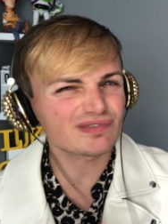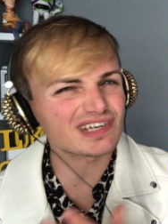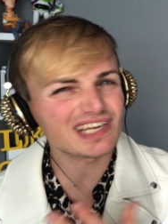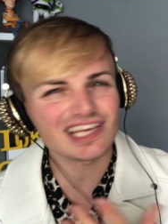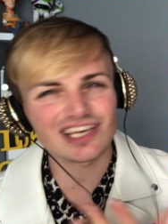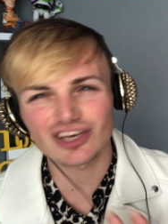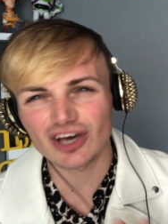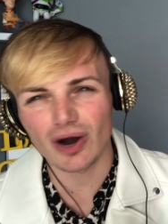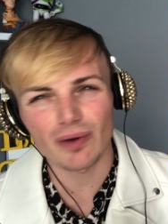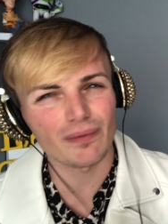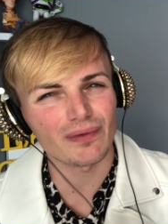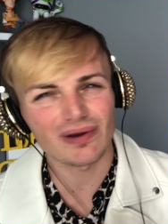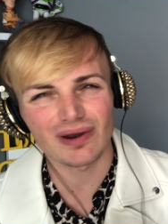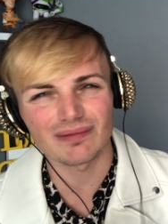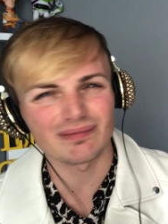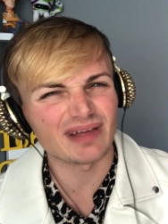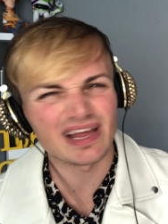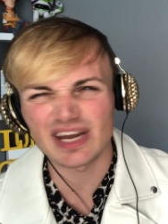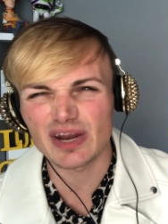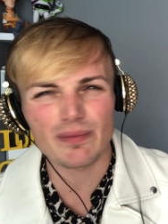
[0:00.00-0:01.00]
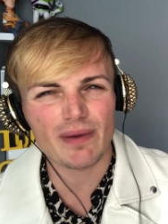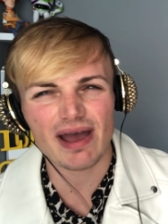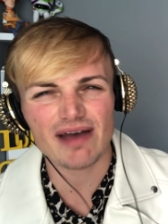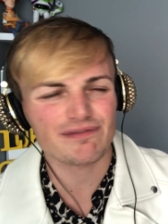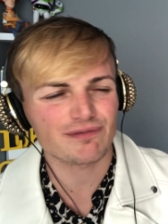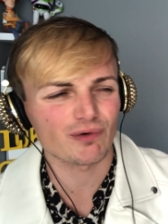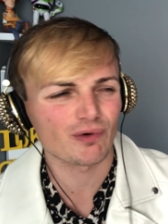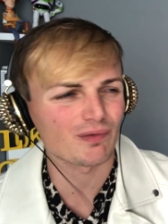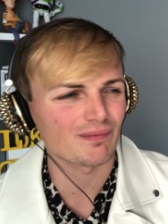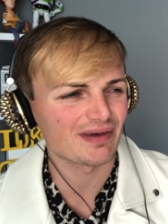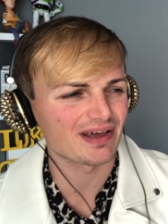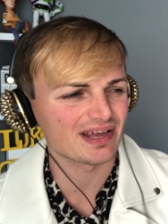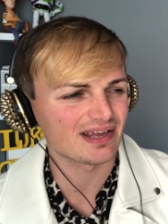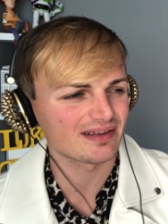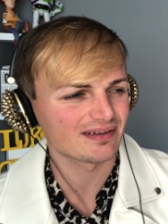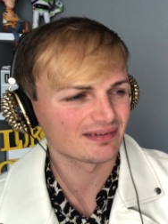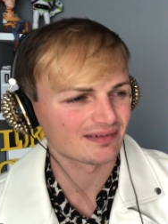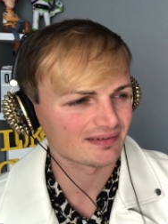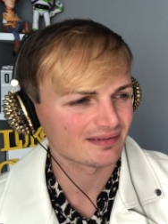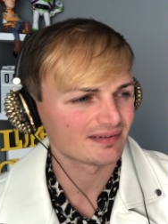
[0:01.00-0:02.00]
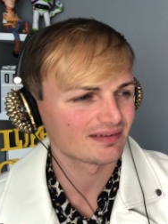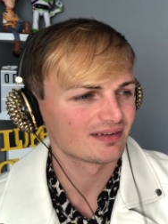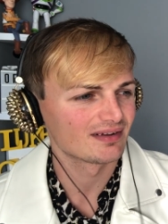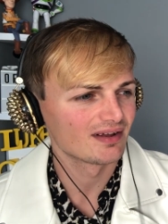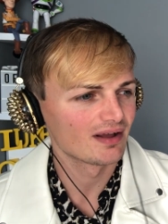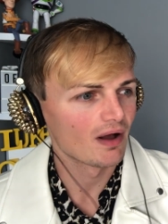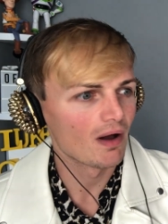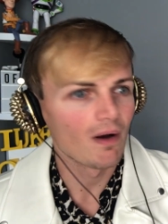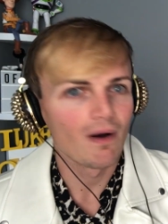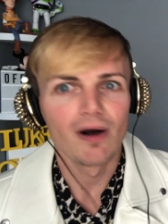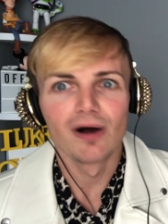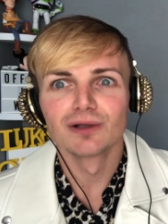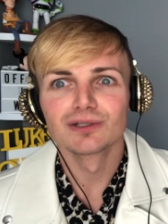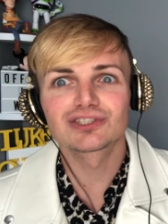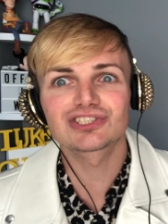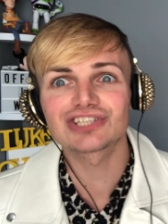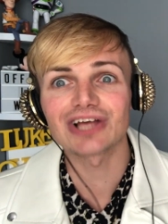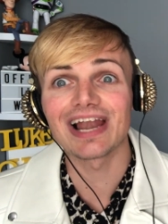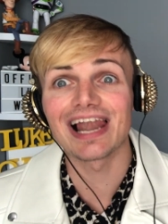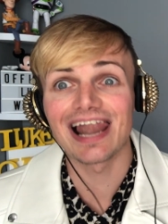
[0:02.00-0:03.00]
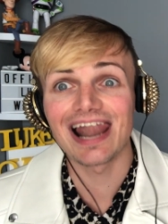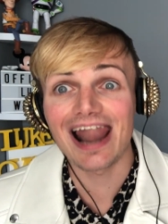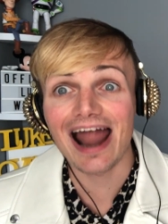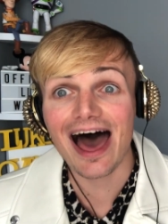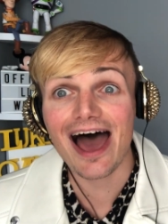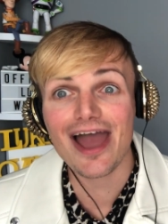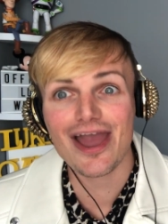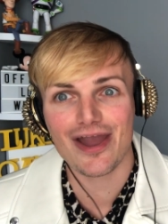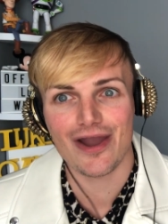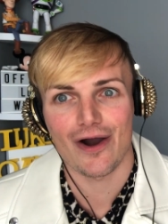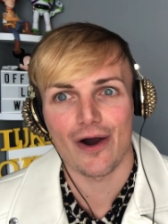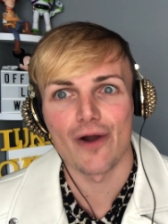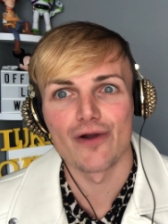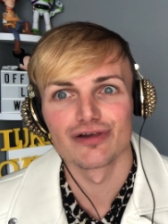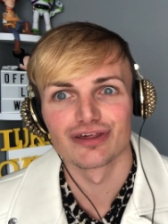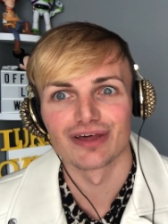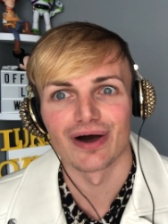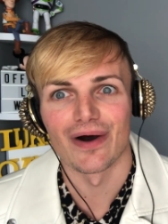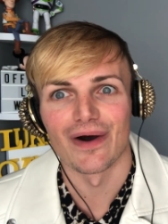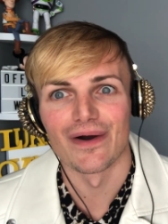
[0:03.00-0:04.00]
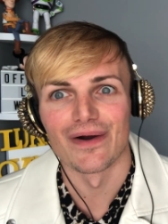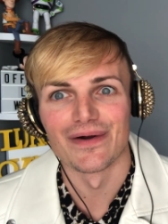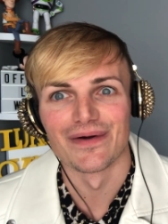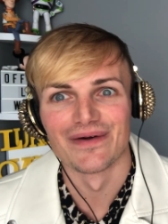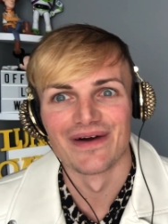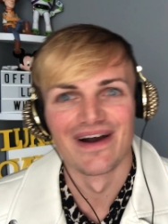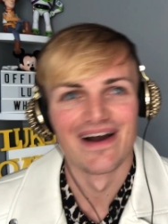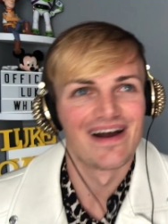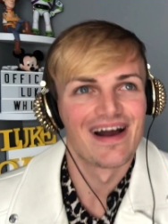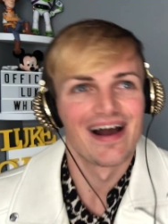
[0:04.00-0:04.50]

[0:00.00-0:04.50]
really go anywhere for me. Soleo though!